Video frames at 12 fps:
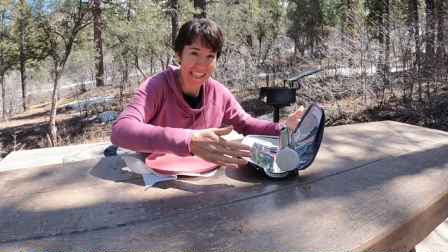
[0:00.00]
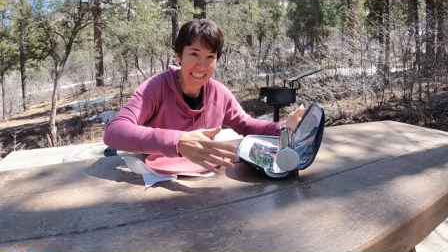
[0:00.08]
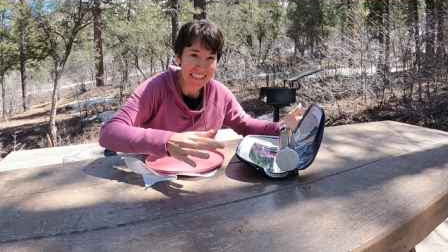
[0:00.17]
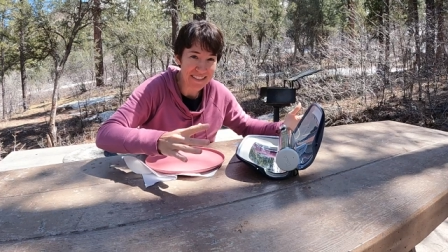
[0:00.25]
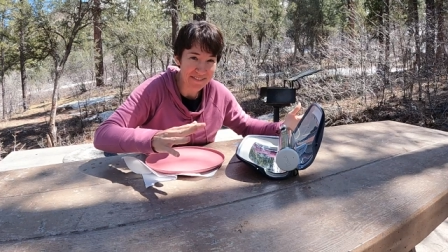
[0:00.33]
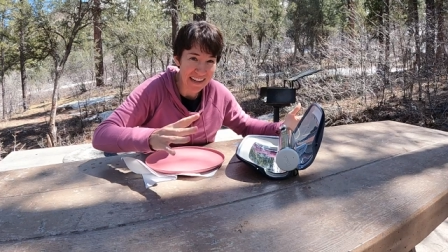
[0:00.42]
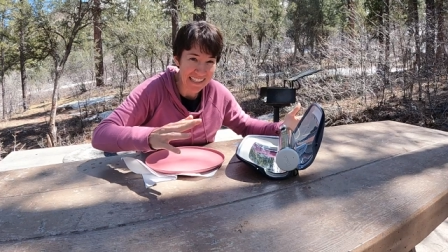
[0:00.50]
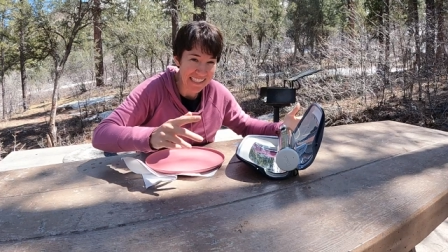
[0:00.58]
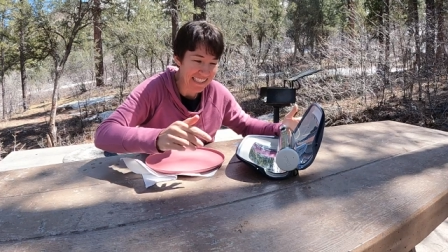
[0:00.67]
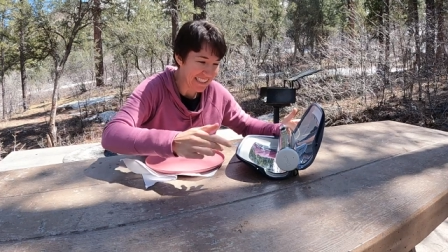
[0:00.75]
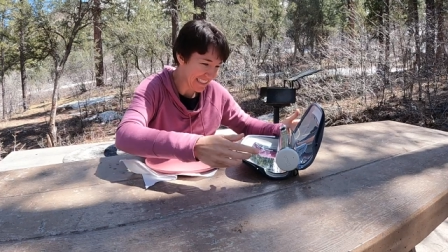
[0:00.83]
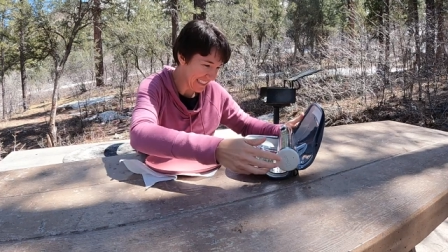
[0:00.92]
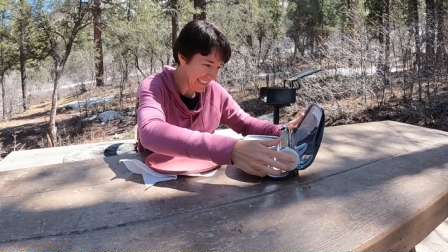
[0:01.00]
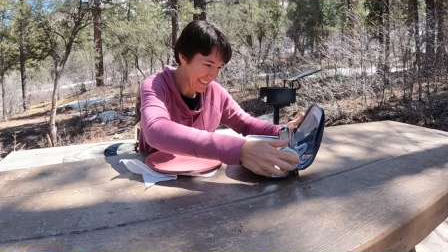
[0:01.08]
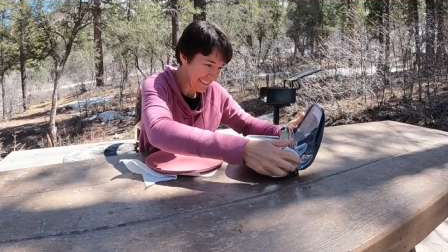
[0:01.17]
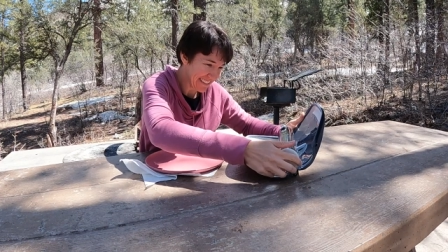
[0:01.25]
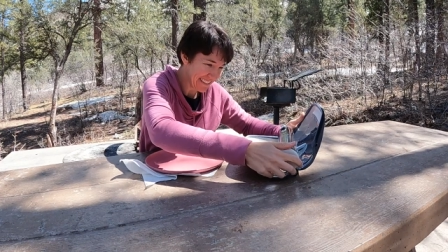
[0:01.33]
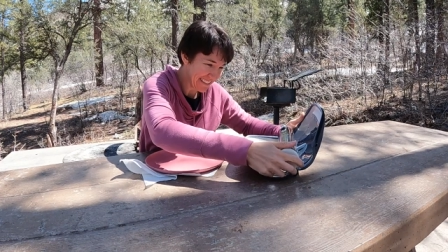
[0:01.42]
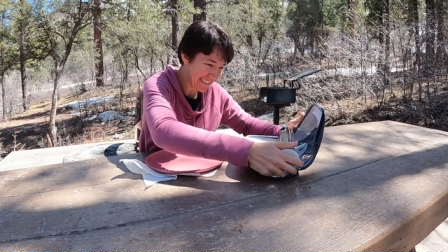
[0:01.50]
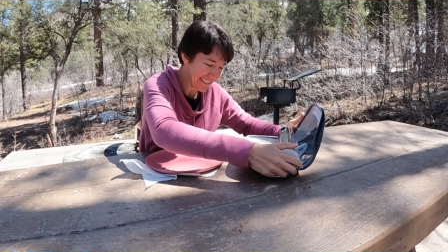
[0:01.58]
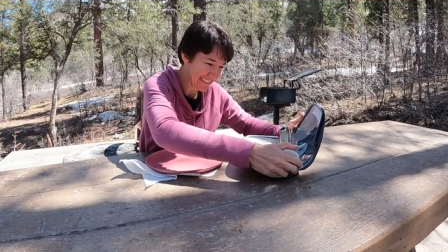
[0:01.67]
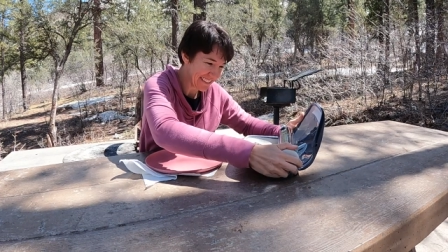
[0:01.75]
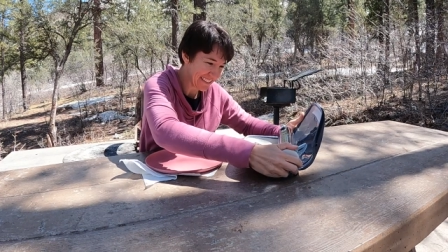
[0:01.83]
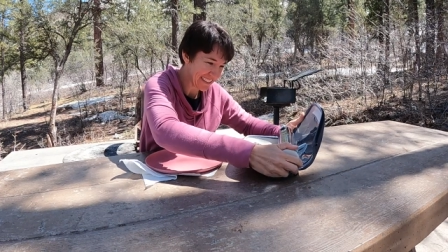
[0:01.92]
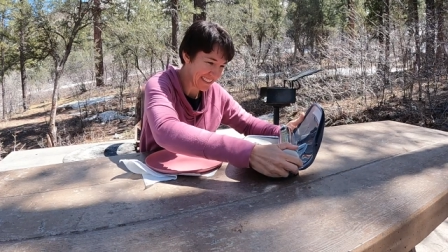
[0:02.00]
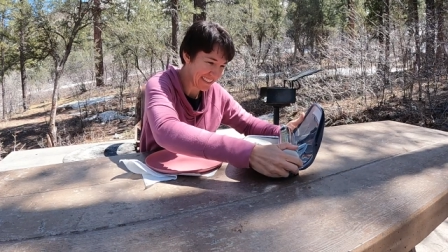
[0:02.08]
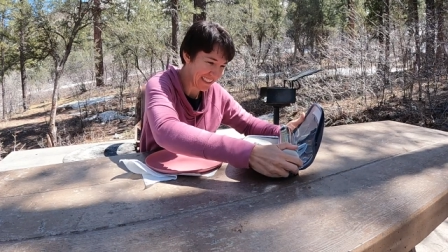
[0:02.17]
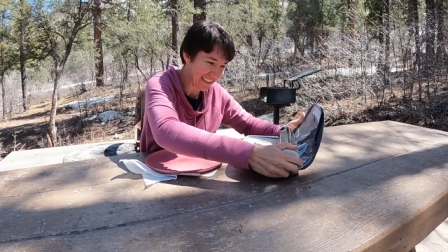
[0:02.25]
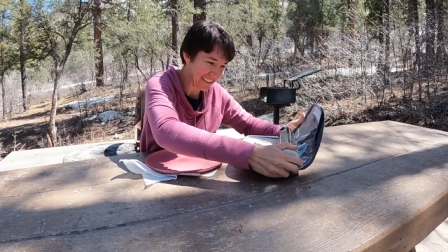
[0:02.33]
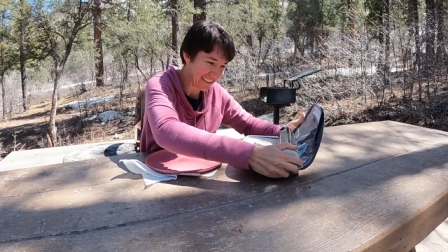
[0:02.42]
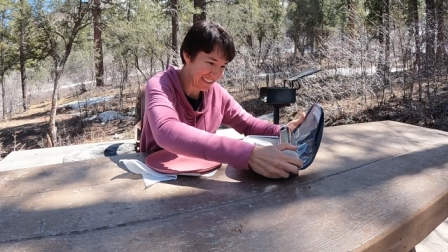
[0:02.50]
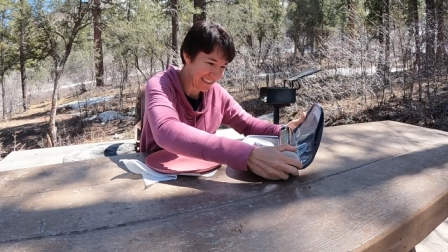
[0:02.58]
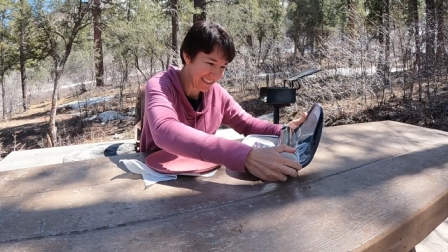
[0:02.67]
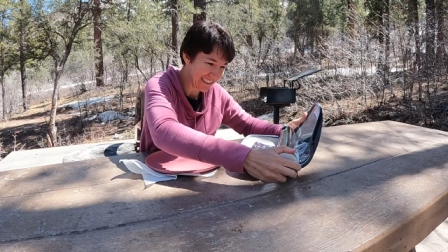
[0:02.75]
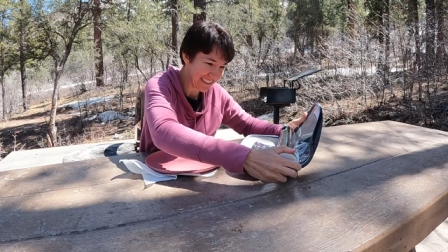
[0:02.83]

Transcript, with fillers: think it's ready. Let's take a look.